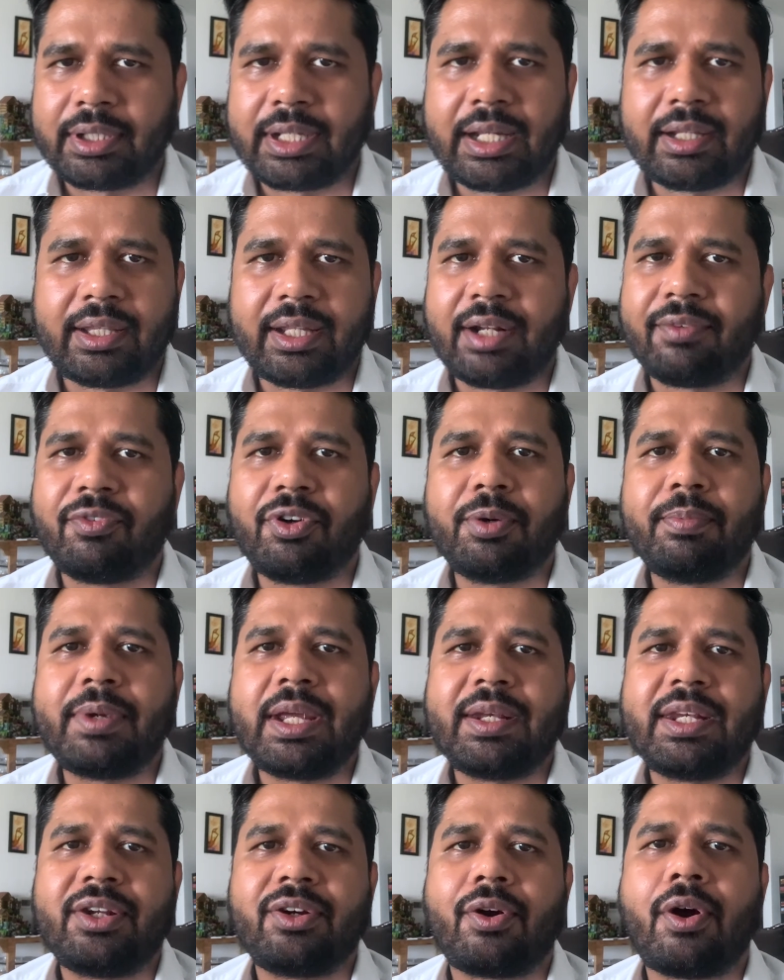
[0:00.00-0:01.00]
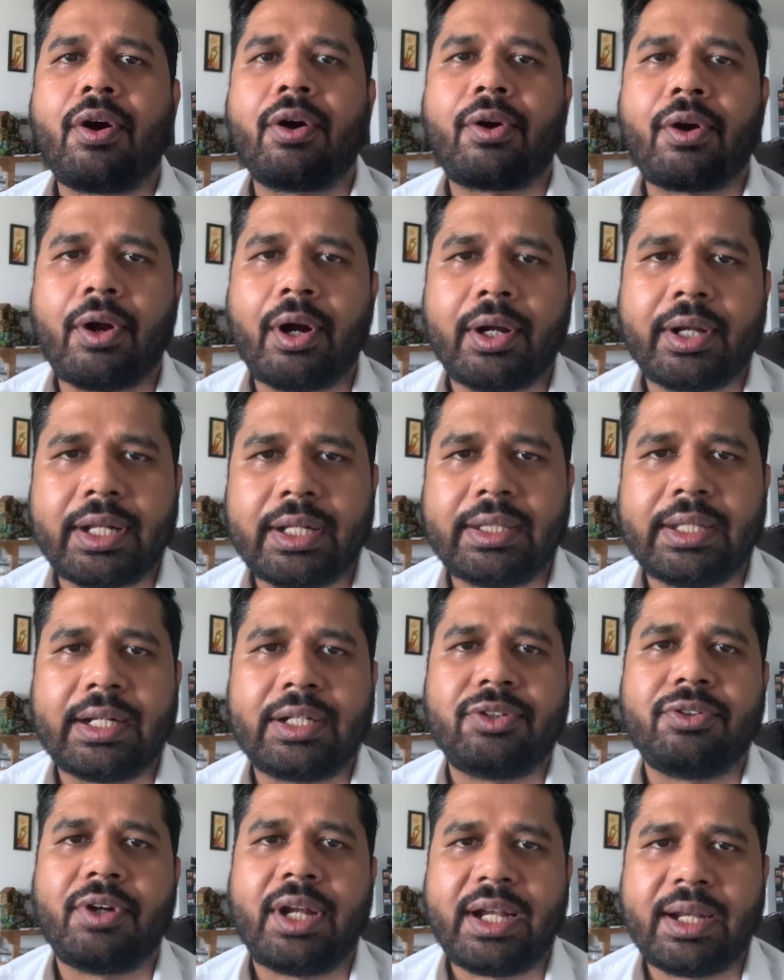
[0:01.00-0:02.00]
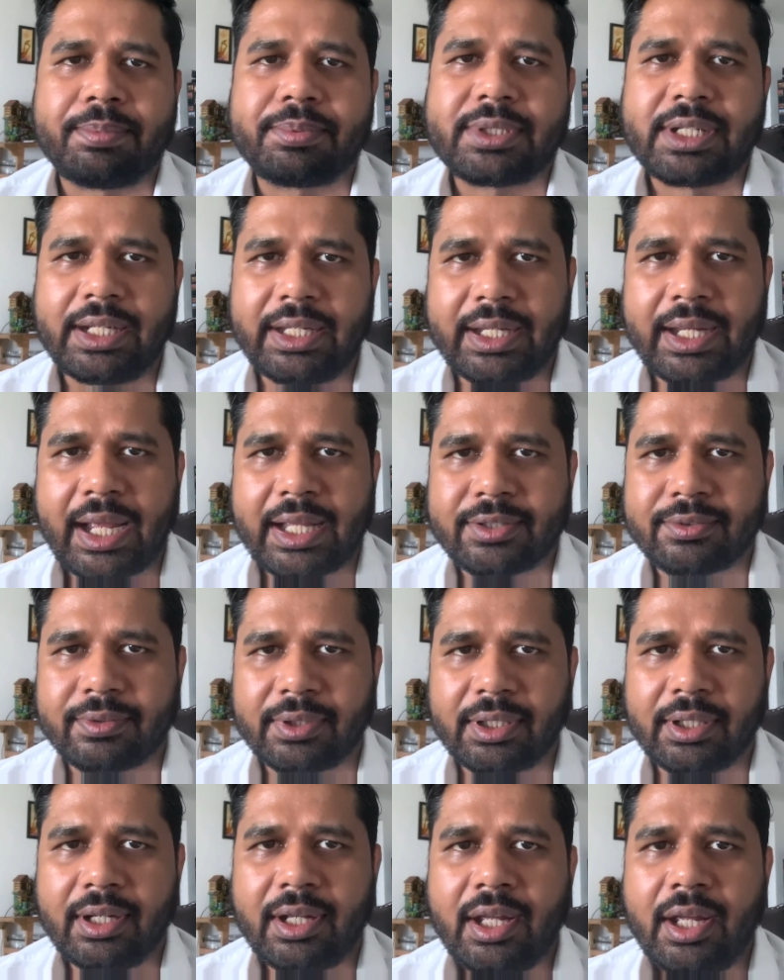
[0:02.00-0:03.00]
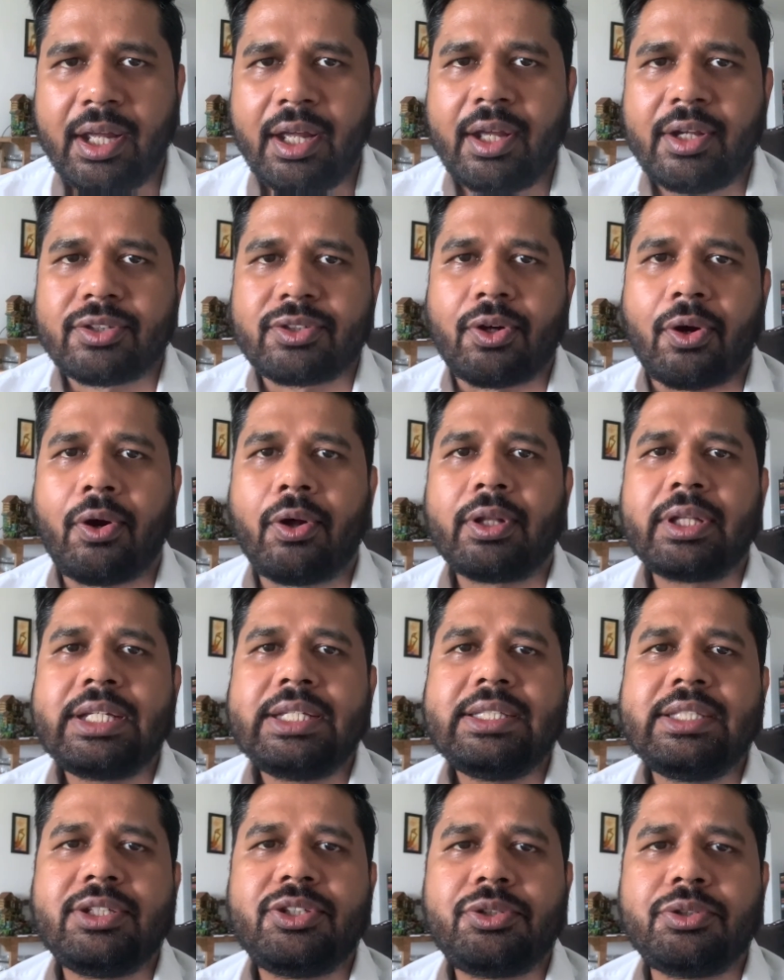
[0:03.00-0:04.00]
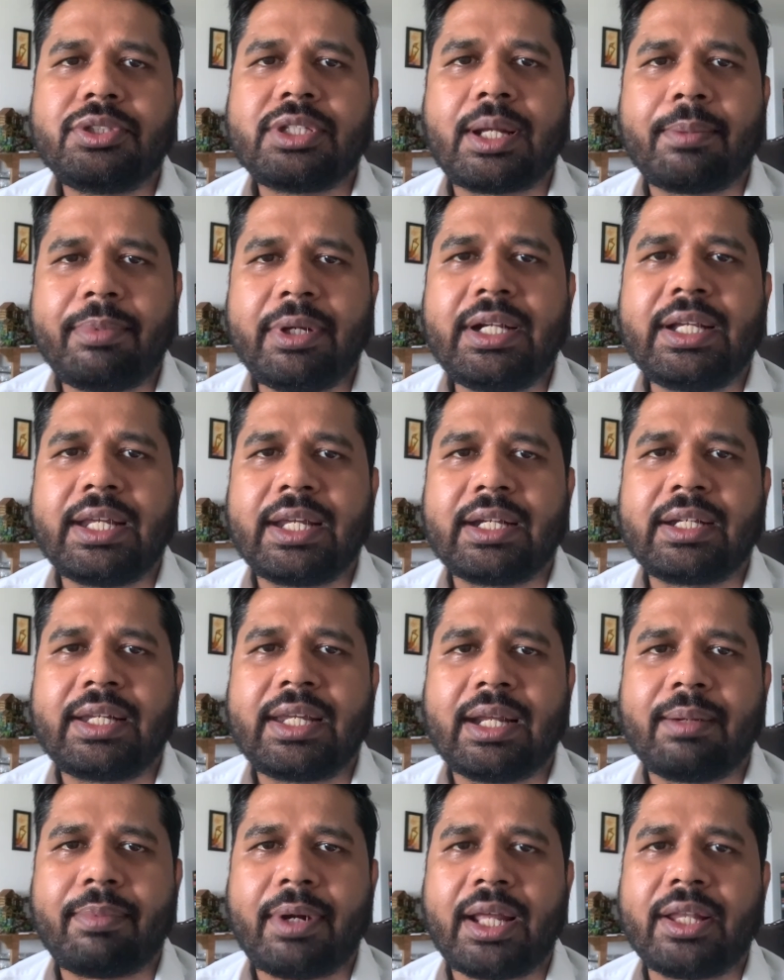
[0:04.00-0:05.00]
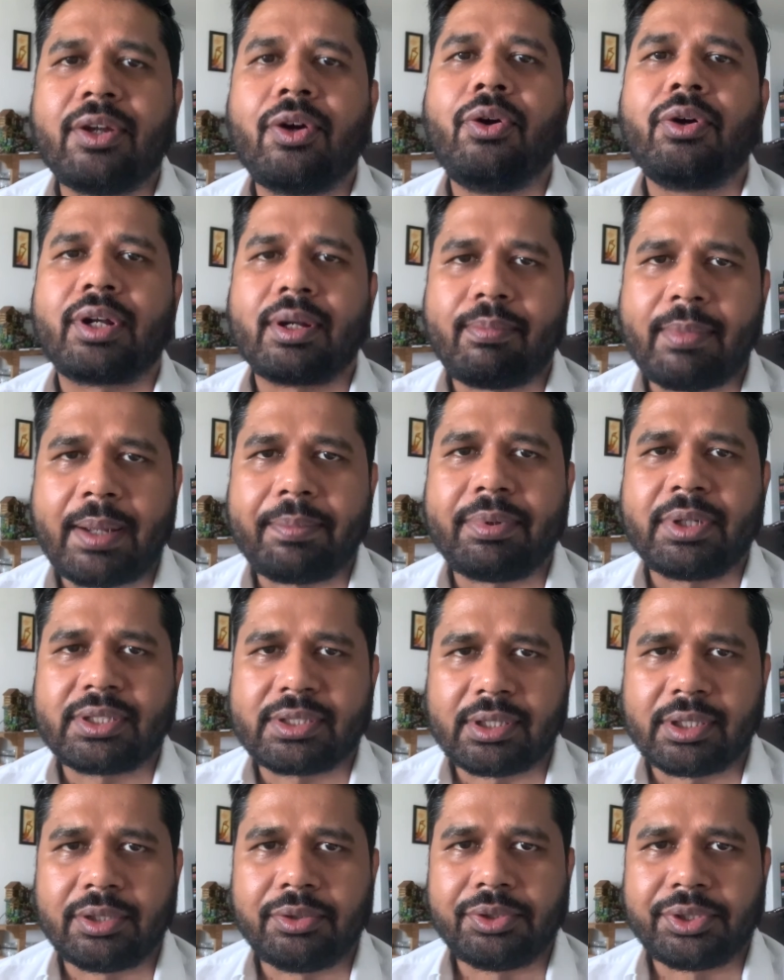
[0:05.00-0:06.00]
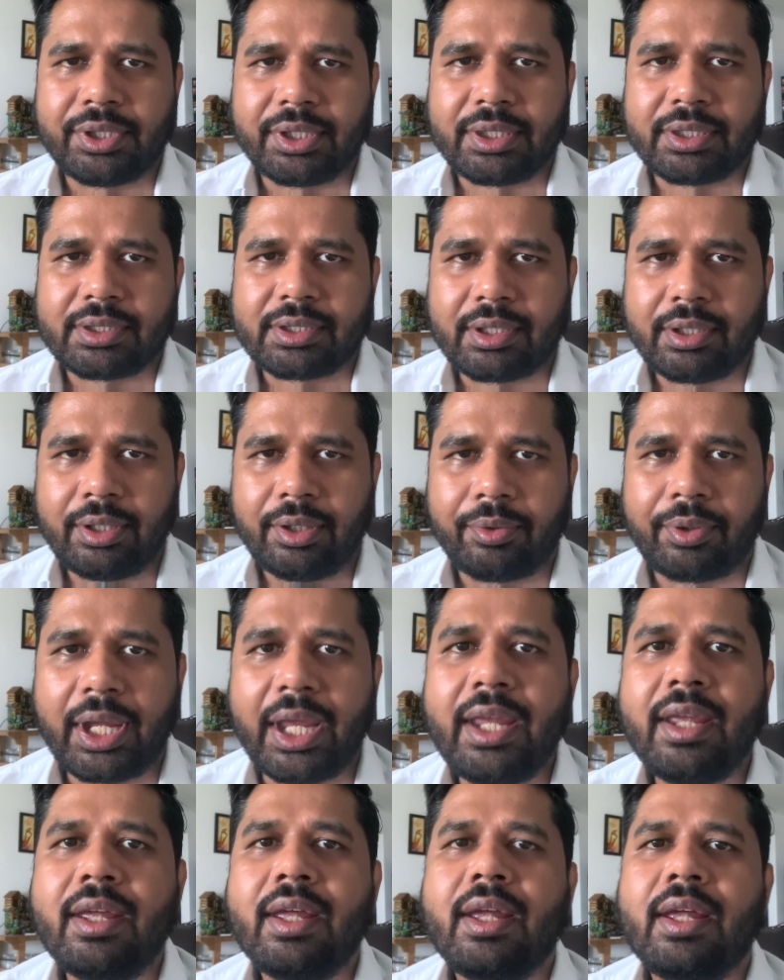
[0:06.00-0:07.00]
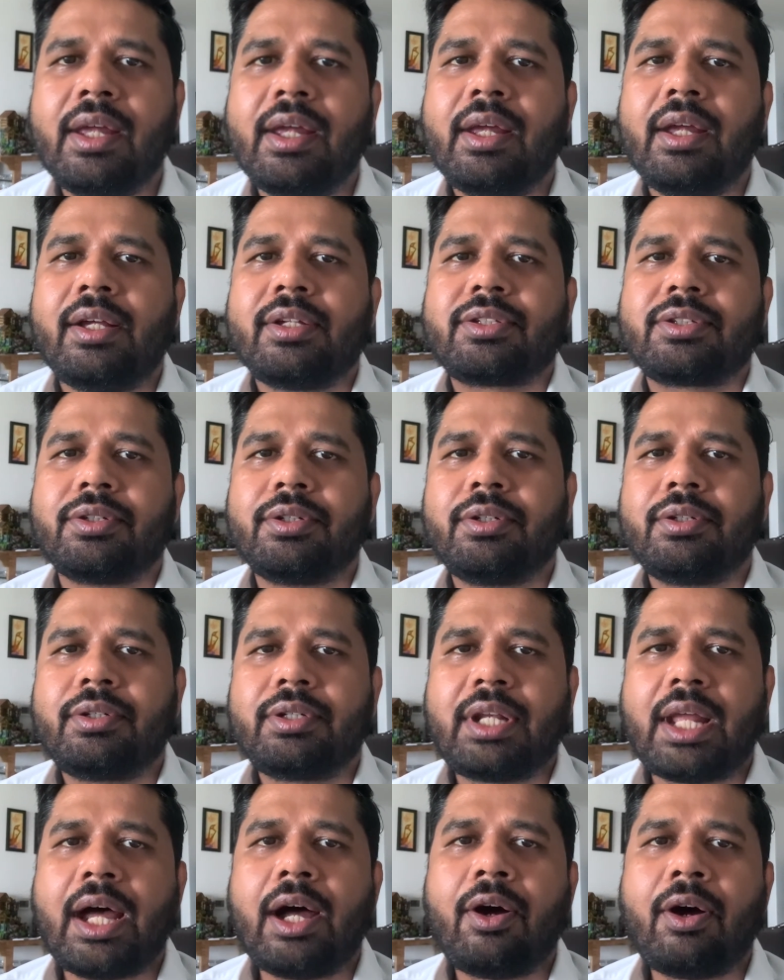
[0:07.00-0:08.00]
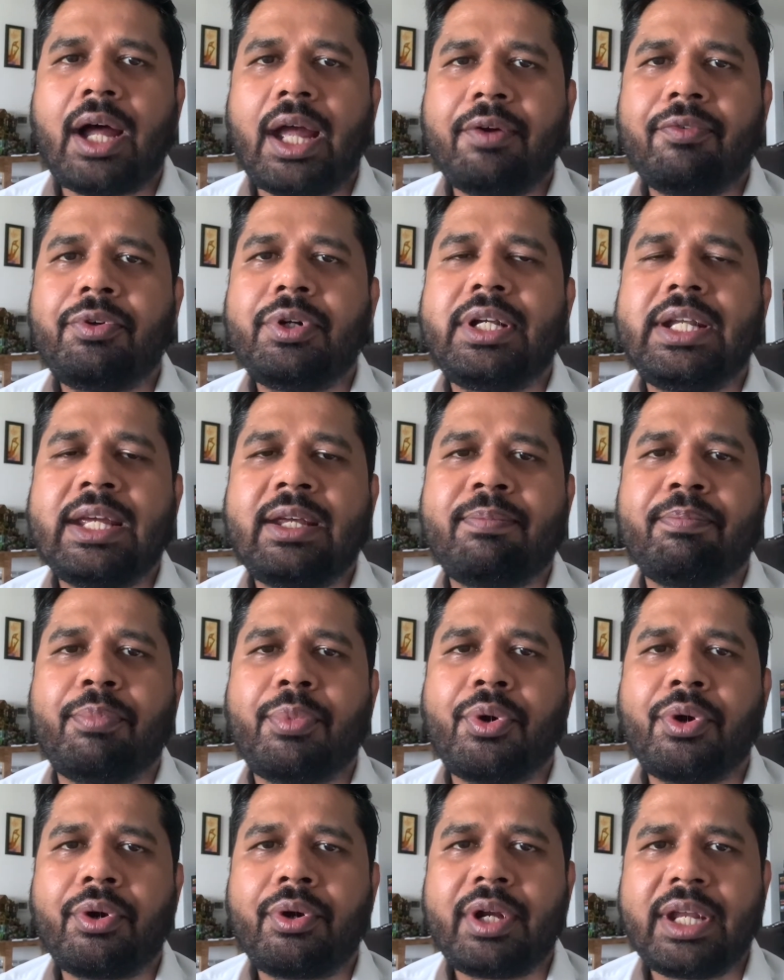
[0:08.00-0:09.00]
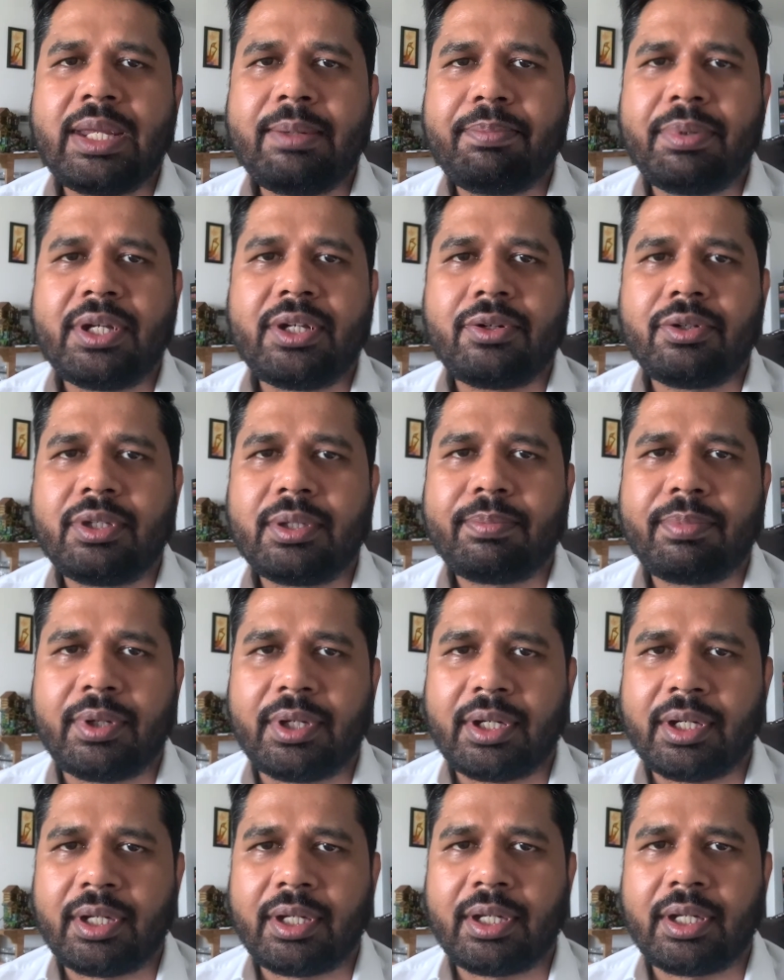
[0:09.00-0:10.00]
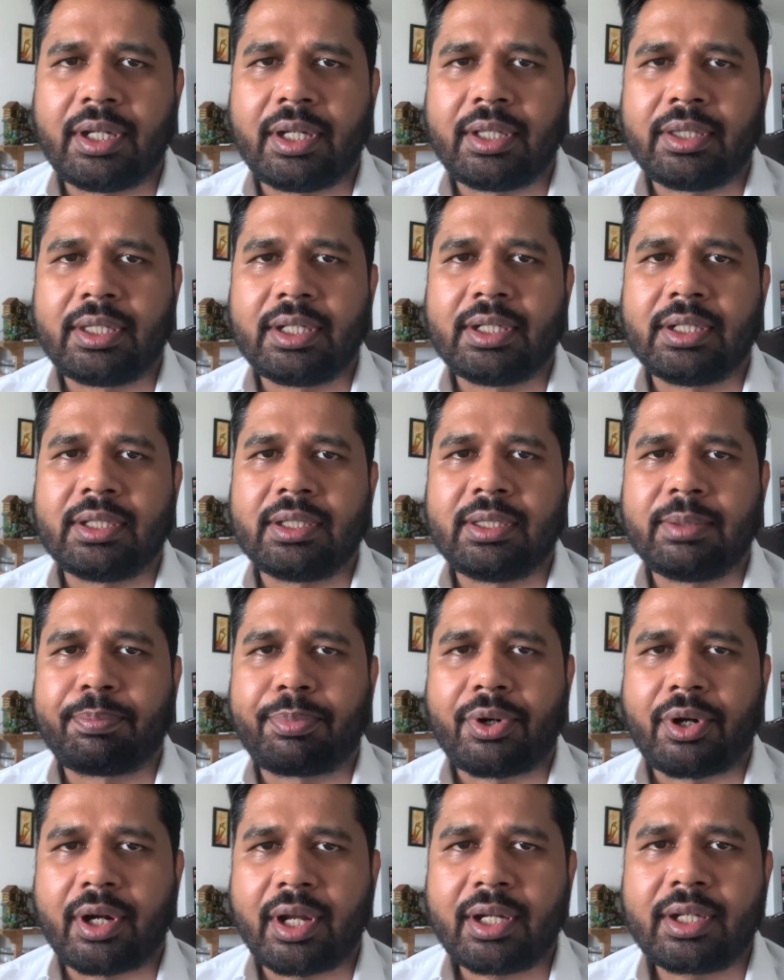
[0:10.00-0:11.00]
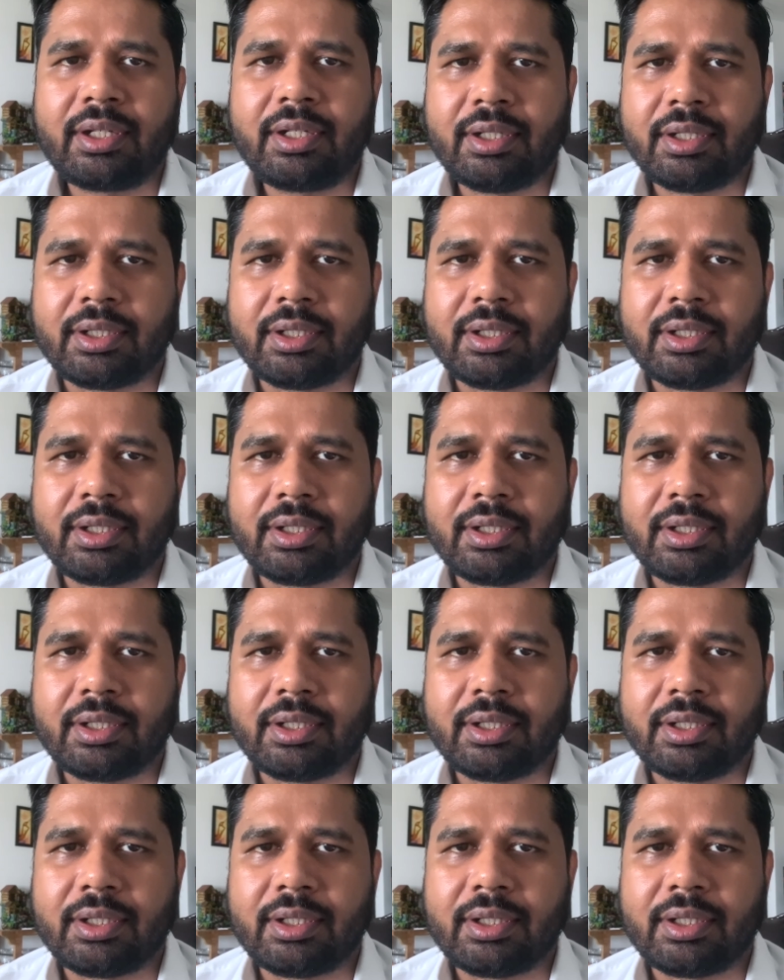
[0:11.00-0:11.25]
there, there won't be any wrong content that you end up selling as well so all these issues are being taken care by the hotel mapping solutions okay so now I would dig more deep into the uh, the, the product.